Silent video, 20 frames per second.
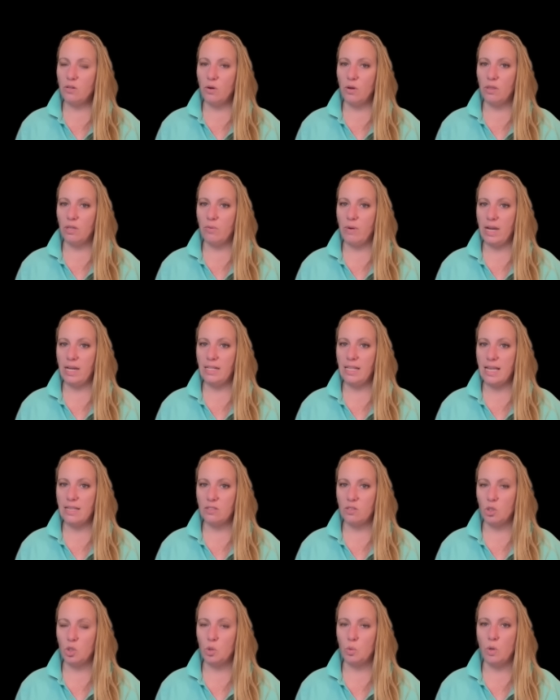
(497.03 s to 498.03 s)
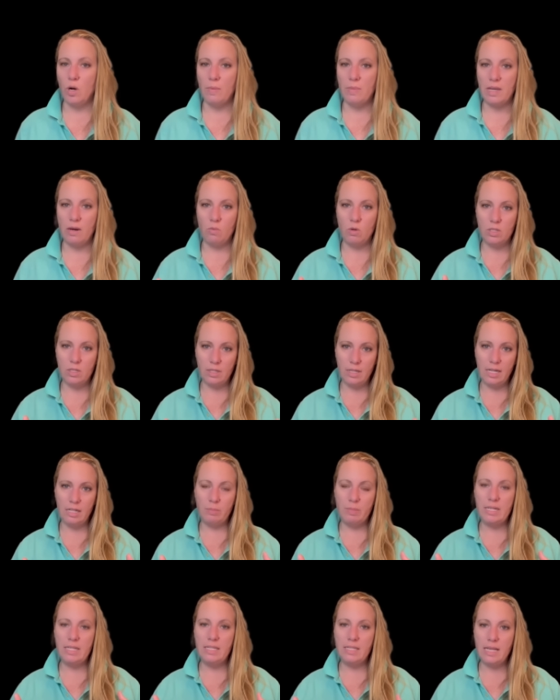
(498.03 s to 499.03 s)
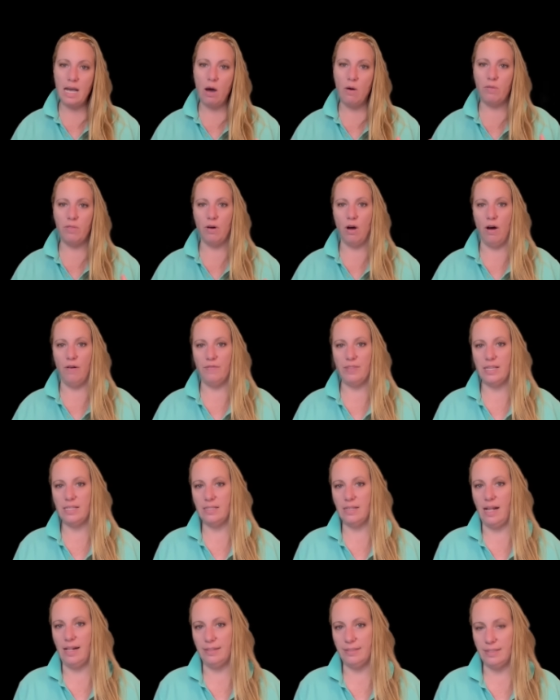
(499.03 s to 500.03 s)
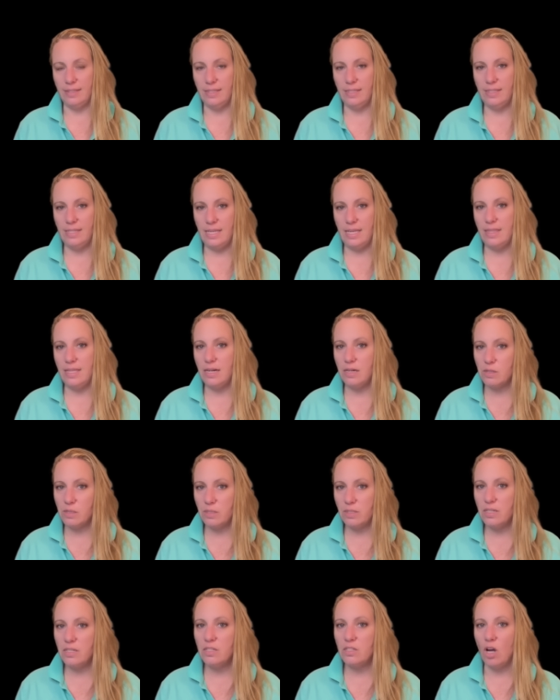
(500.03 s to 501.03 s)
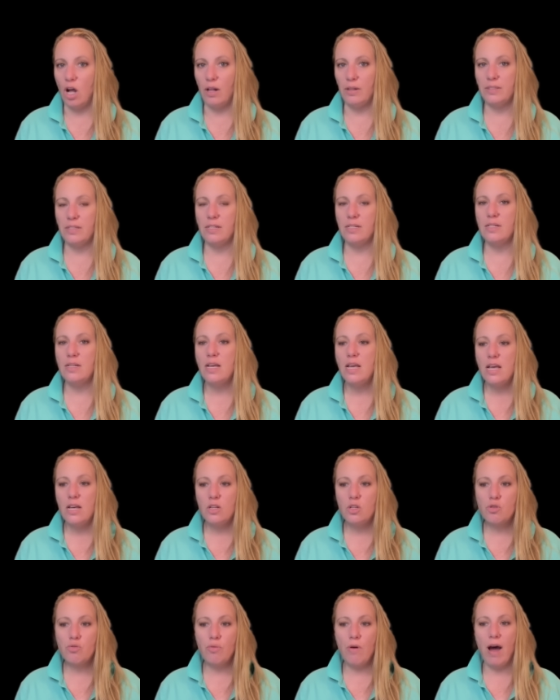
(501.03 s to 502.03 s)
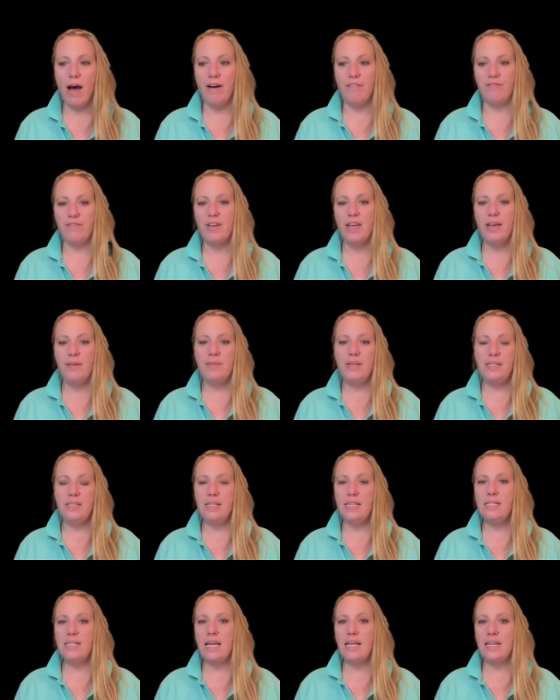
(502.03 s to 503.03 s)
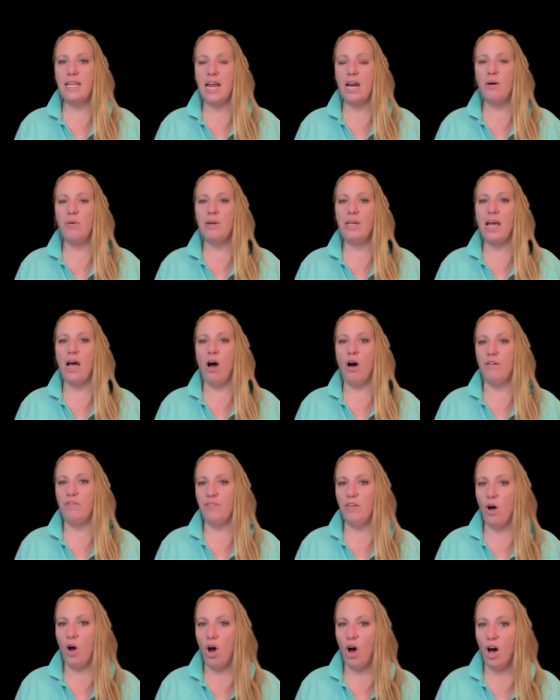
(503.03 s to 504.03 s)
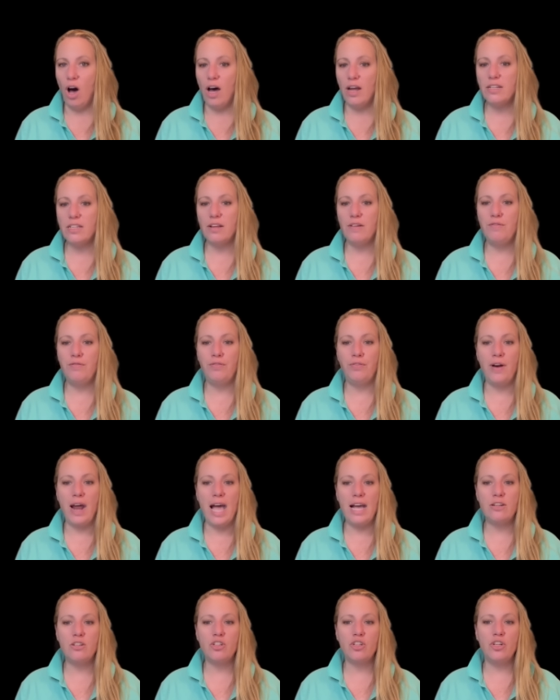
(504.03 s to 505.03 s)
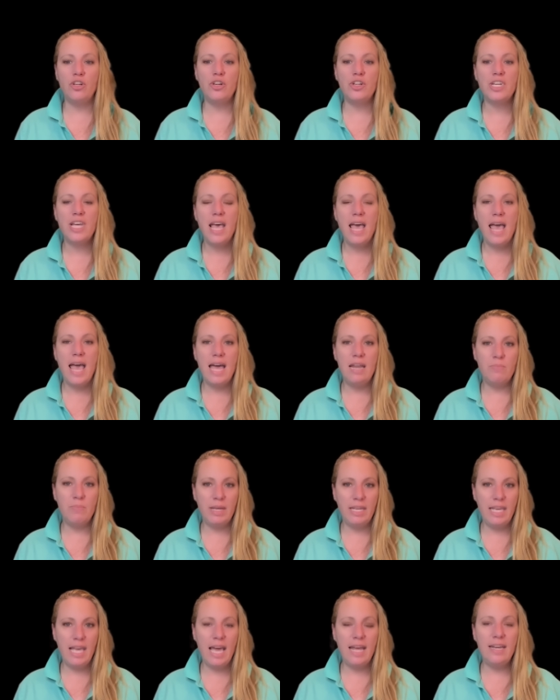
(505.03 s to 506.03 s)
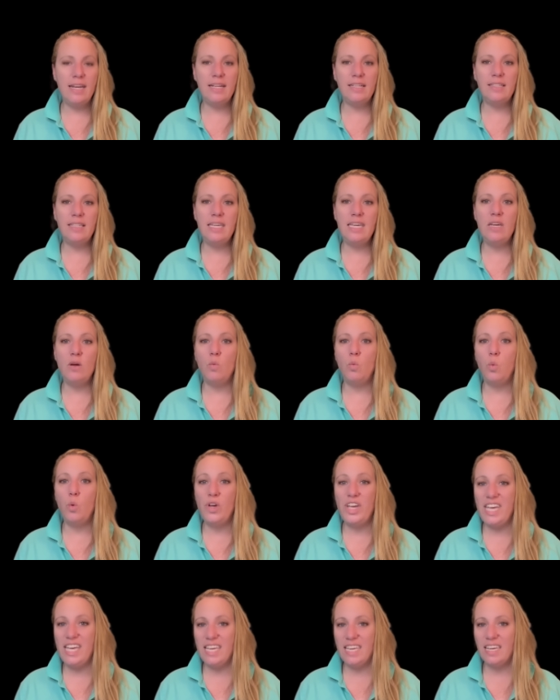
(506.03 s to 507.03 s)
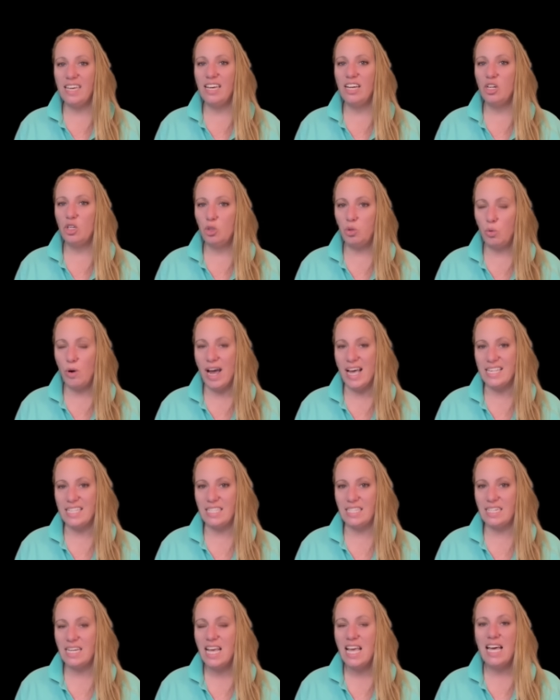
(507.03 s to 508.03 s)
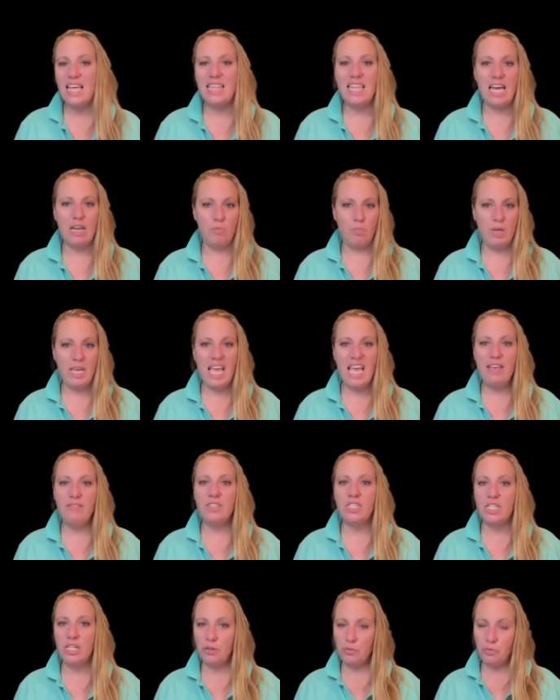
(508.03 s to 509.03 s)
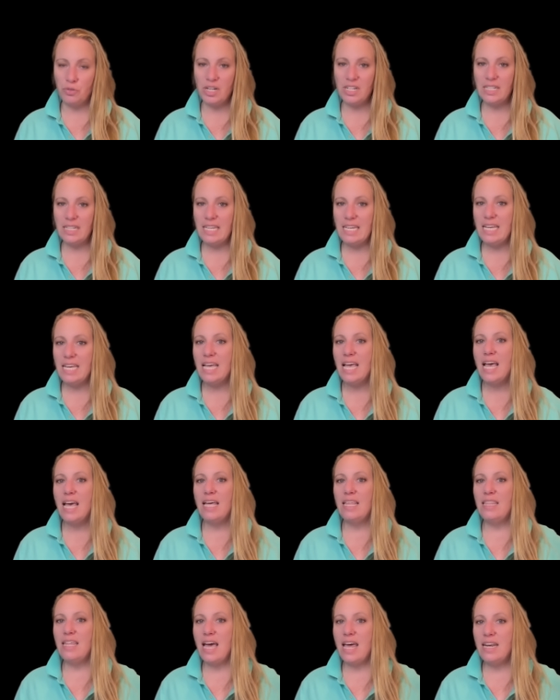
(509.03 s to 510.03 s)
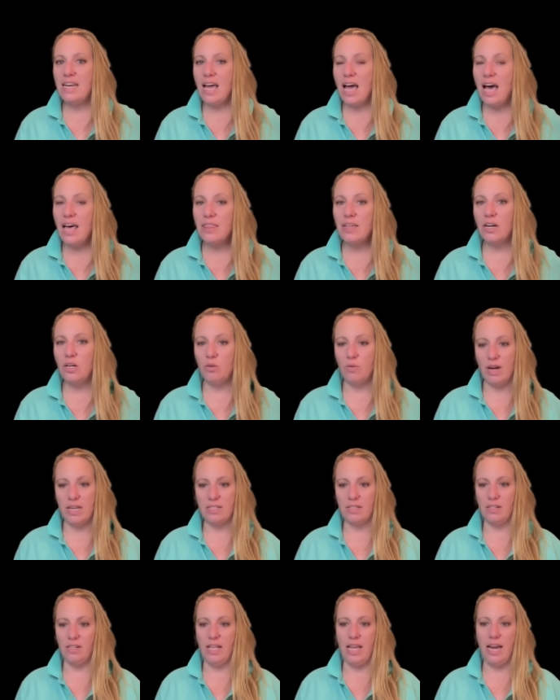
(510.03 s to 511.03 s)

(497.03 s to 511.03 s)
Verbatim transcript: earthquake cluster swarm that was a little bit south of the Salton Sea. There's the Salton Trough. This is an area of hot, fractured, and mechanically weak crust that behaves differently than other crustal